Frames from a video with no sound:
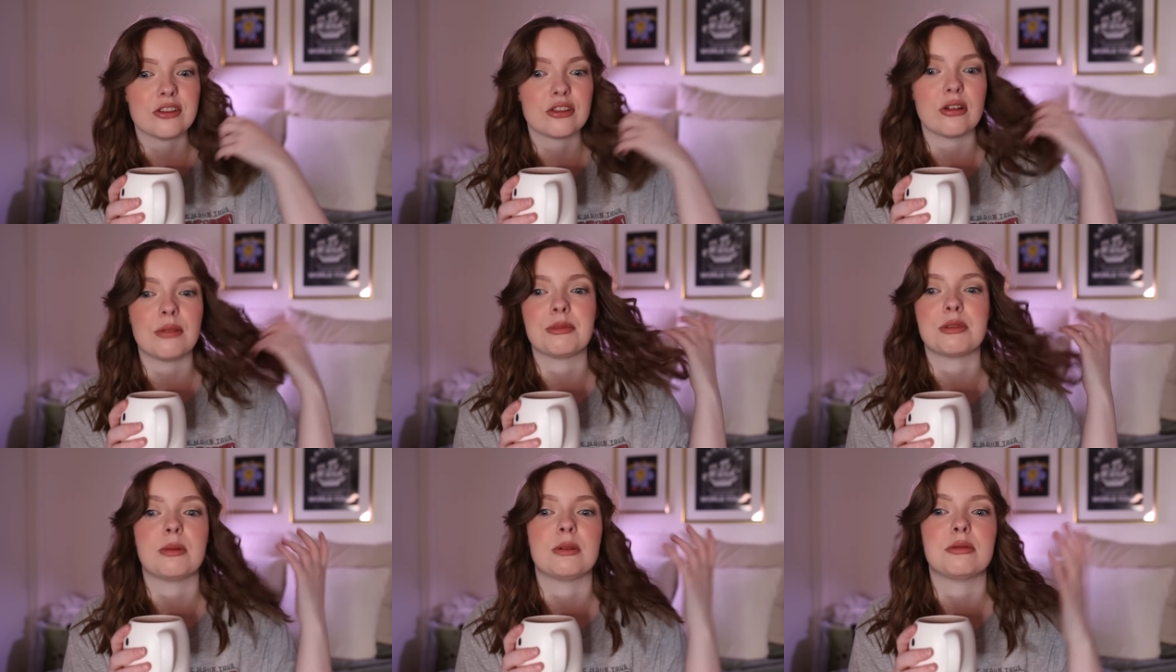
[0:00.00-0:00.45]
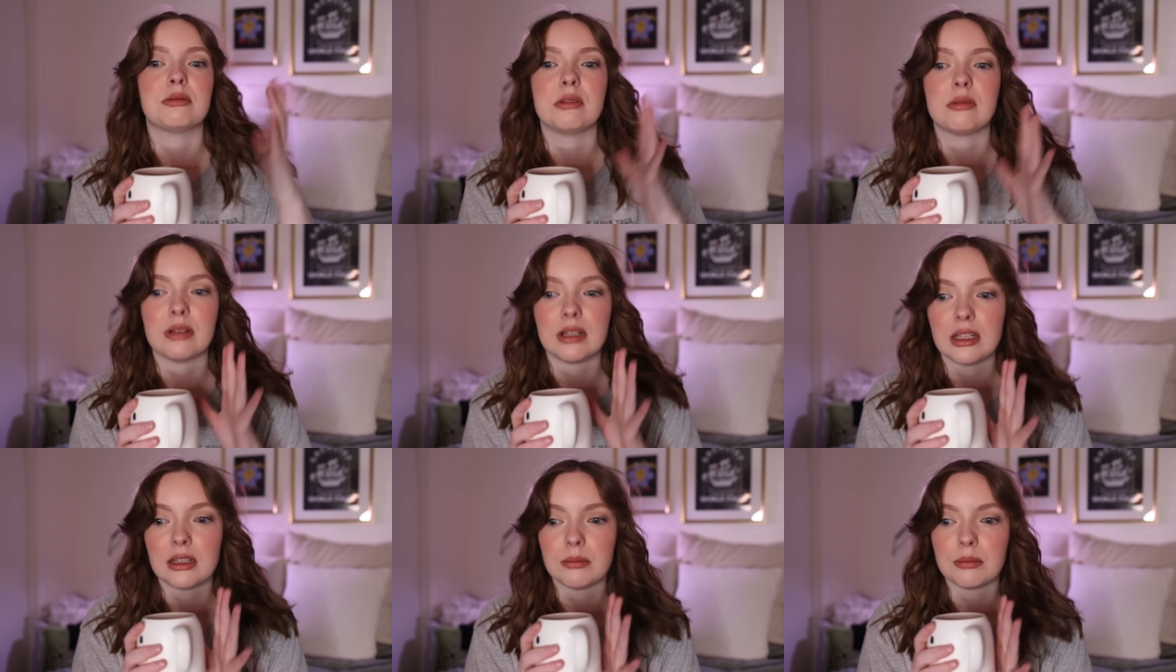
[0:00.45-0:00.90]
So I'm supposed to be
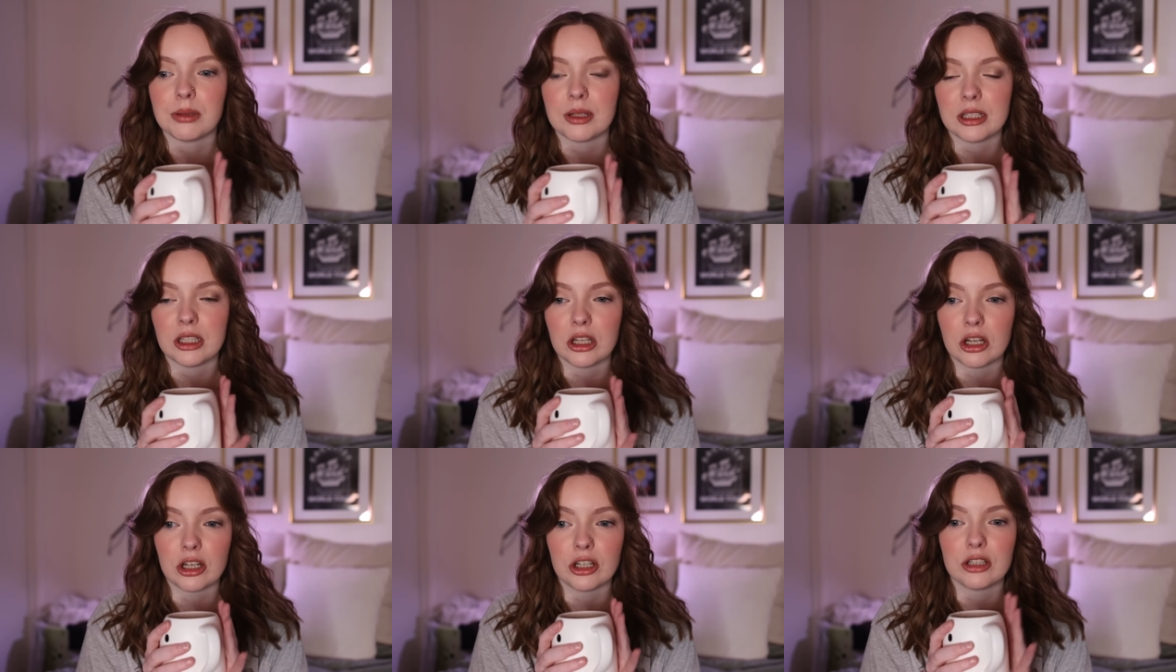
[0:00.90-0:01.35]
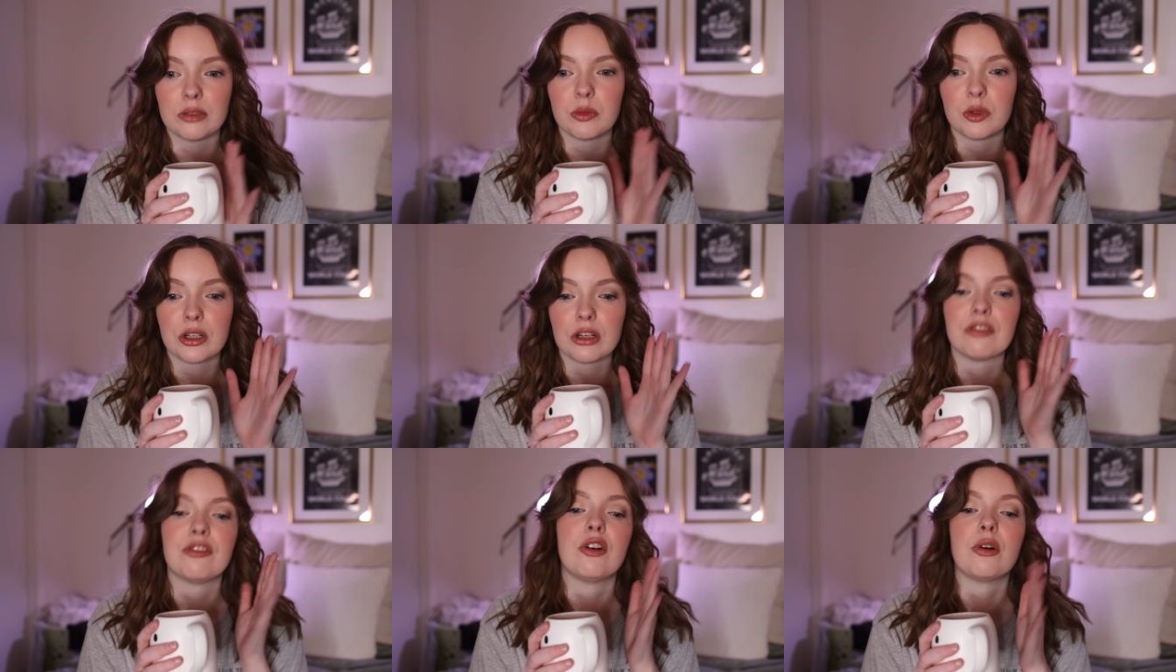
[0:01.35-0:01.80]
reading Bloody Heart.
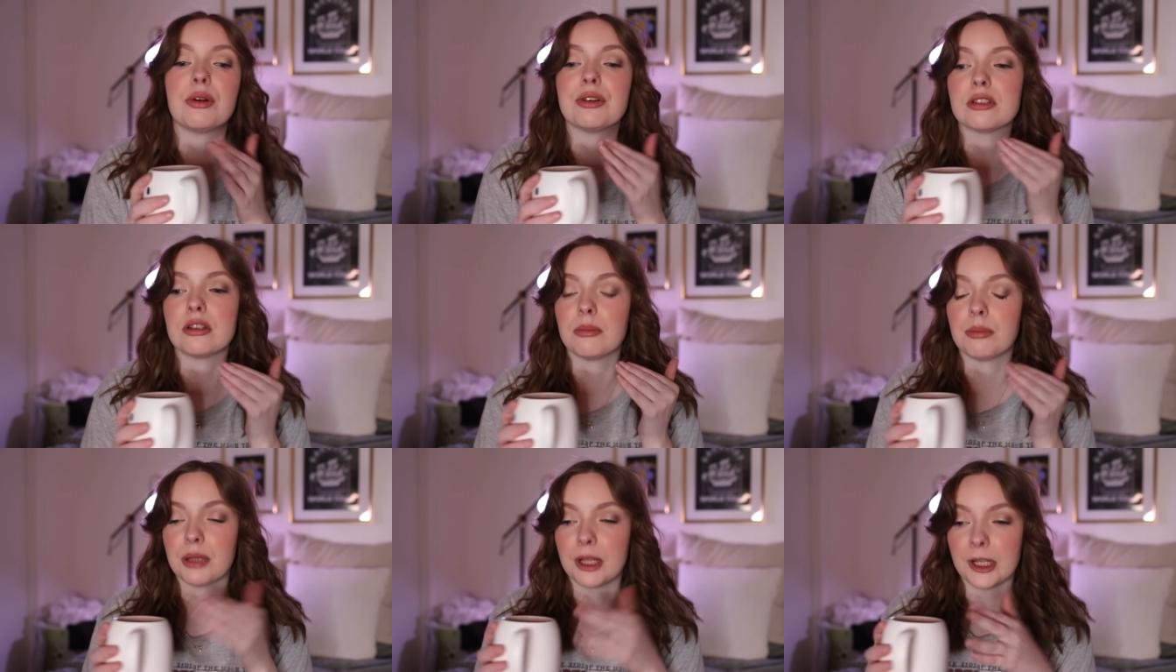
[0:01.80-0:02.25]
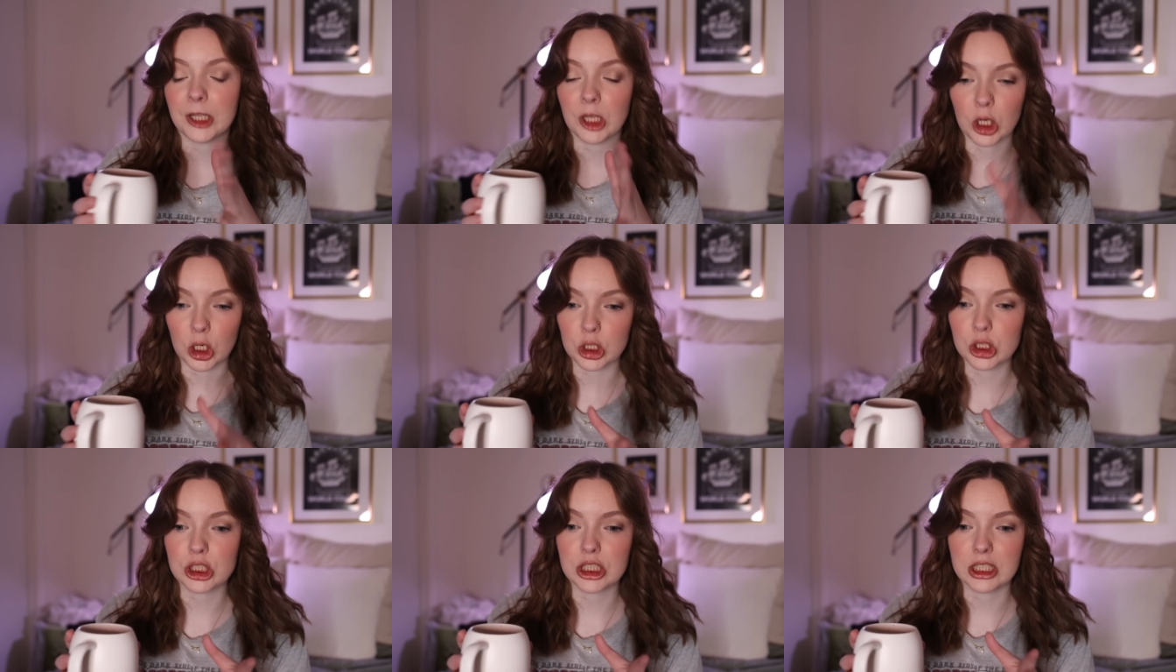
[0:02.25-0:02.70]
We're going to focus on Bloody
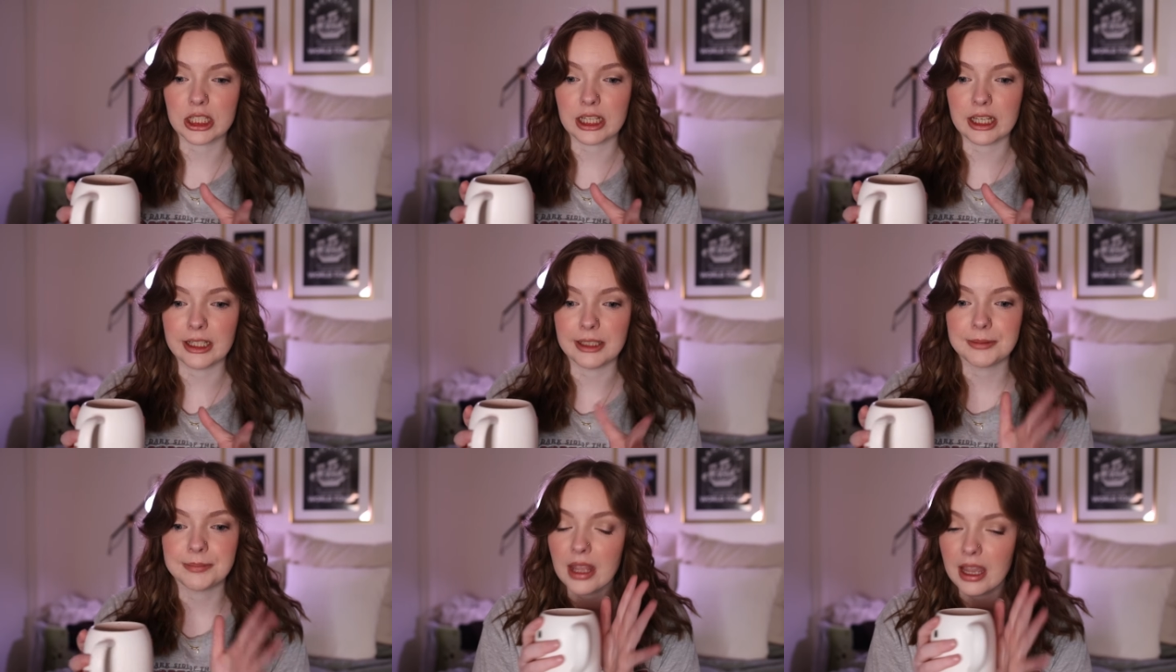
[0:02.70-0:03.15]
Heart today.